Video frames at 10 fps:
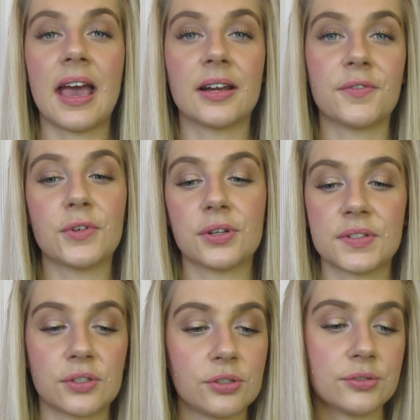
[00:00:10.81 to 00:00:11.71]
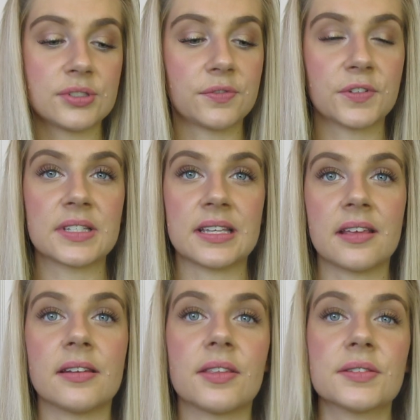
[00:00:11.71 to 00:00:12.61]
and I've noticed a huge difference
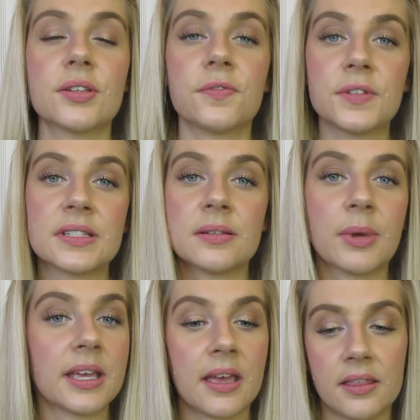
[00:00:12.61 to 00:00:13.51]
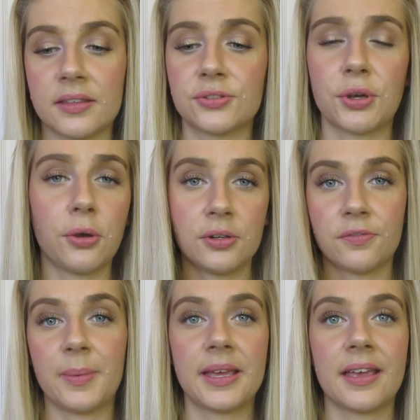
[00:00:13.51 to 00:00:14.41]
in the softness in my hair, the tone
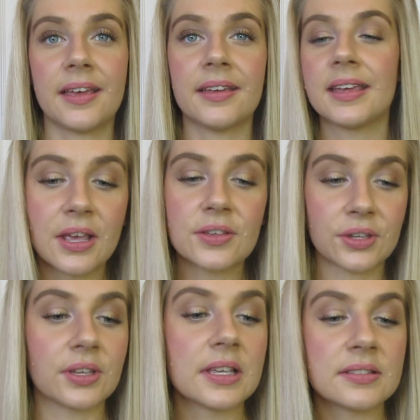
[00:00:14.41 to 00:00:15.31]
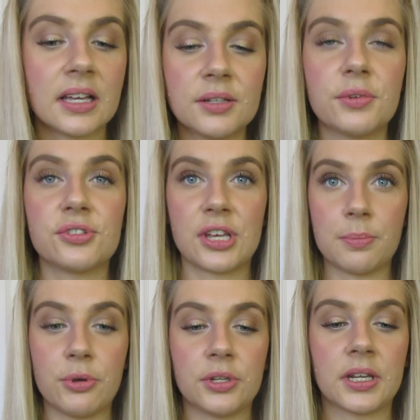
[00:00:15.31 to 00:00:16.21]
of my hair. So starting with
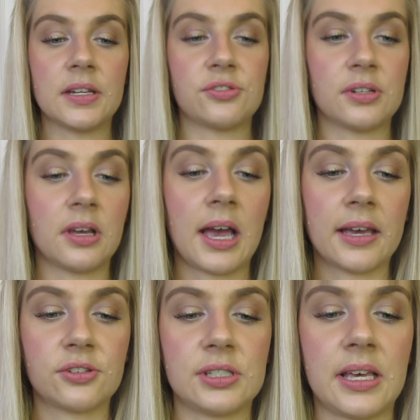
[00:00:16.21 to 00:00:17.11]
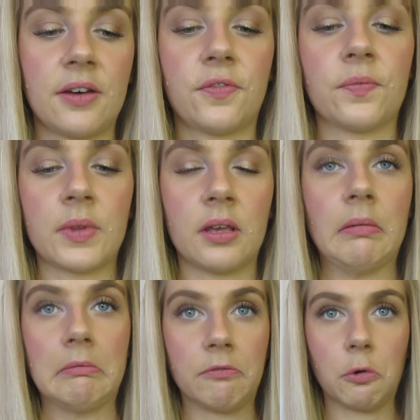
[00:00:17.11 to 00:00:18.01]
shampoo and conditioner, I actually have
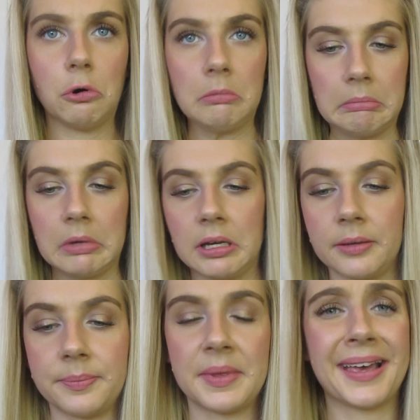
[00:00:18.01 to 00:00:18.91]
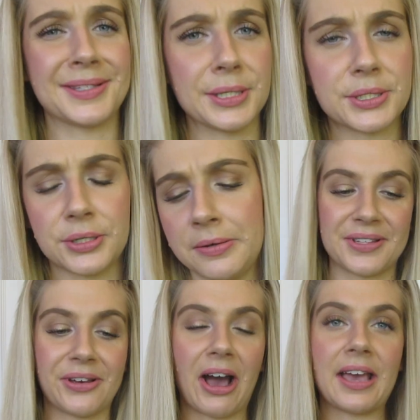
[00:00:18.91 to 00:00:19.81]
four, as you do.
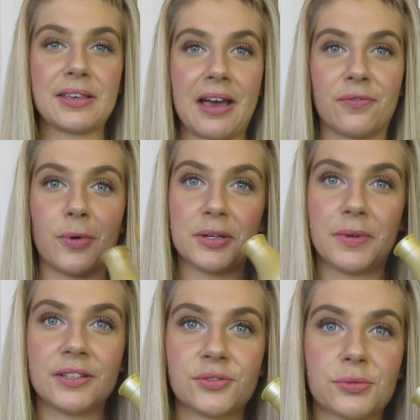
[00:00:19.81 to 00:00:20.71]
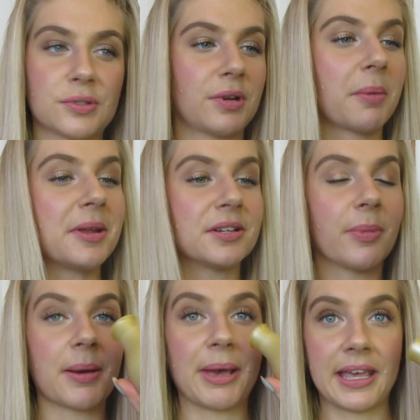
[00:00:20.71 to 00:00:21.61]
So I have one range which was recommended
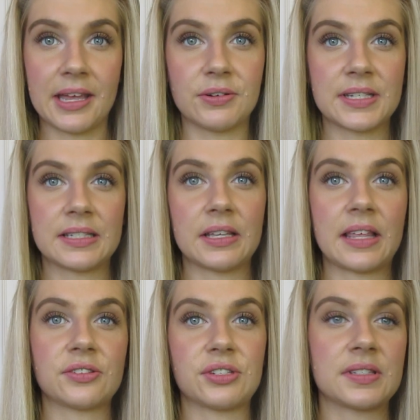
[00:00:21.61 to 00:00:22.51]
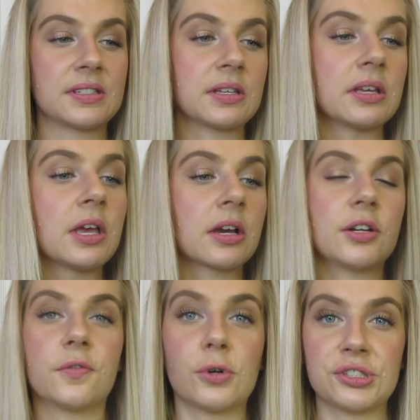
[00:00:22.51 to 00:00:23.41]
by my hairdresser. That's just to
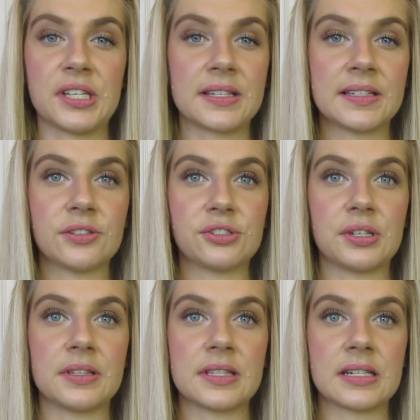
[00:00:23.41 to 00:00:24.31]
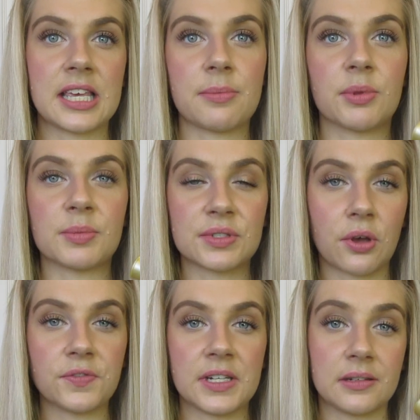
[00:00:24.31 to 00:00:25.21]
kind of wash the extensions and keep them
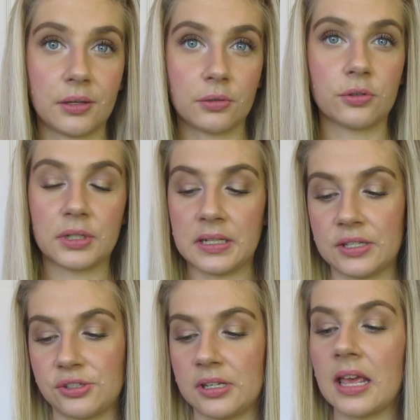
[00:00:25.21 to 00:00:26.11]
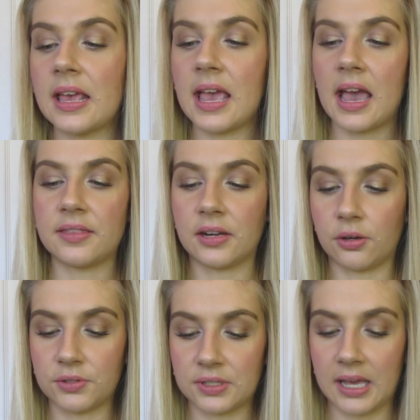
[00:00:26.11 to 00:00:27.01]
soft and in good condition. And then I
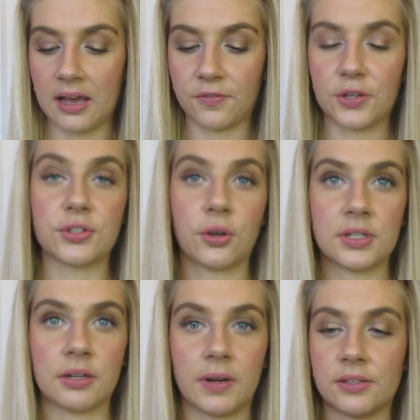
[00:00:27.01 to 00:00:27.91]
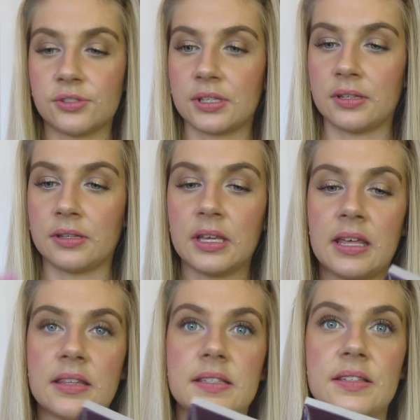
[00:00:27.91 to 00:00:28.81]
also have a toning range. So
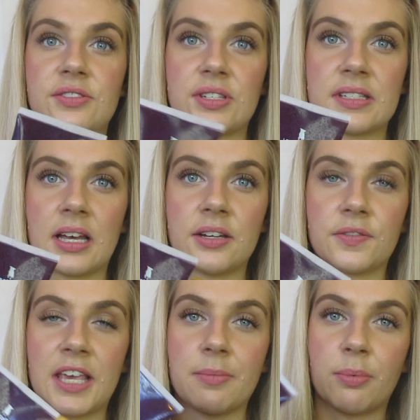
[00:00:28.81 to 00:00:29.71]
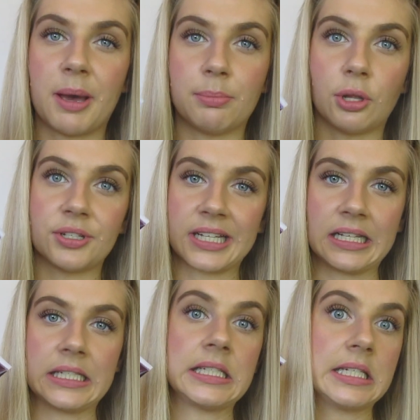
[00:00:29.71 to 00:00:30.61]
this is just to kind of keep my blonde
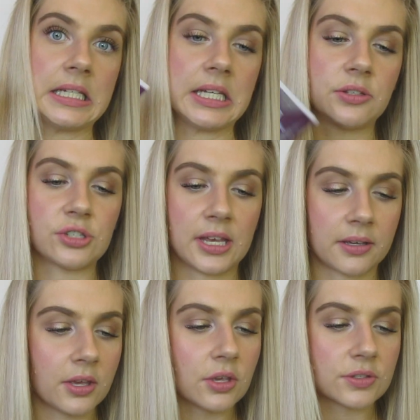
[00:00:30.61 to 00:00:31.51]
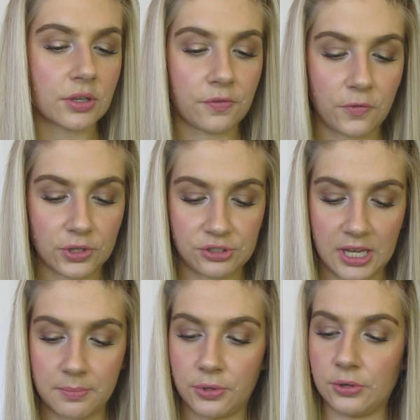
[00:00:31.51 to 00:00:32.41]
color in check. So for the
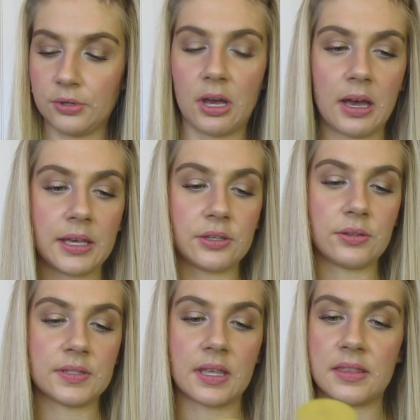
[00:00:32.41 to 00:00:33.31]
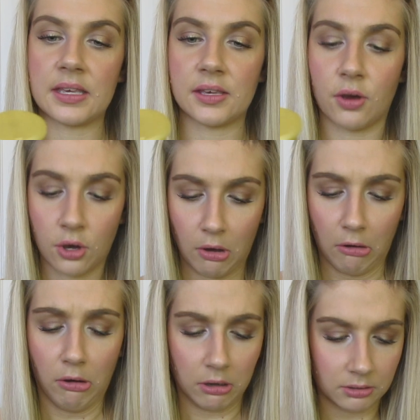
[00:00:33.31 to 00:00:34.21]
shampoo, I use the,
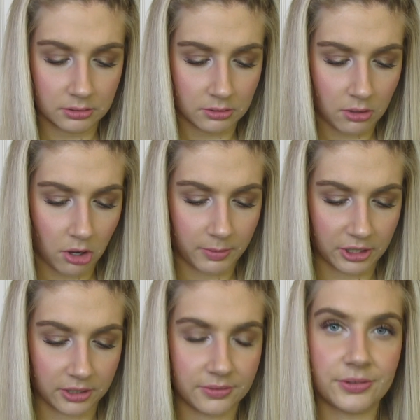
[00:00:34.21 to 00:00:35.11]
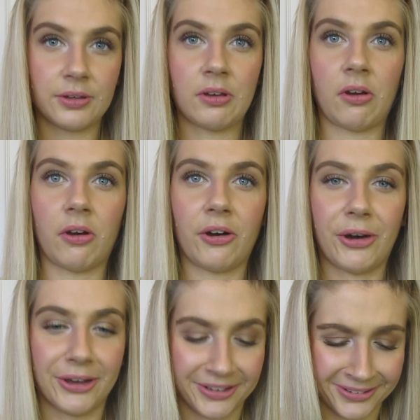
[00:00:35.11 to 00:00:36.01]
oh my god.
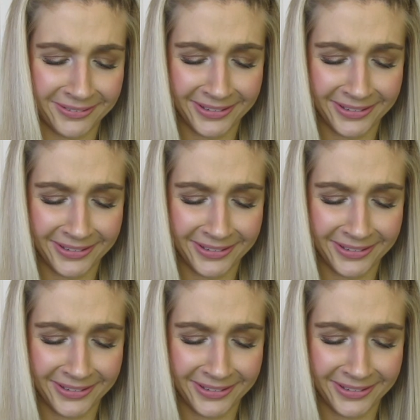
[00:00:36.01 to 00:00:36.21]
Oh,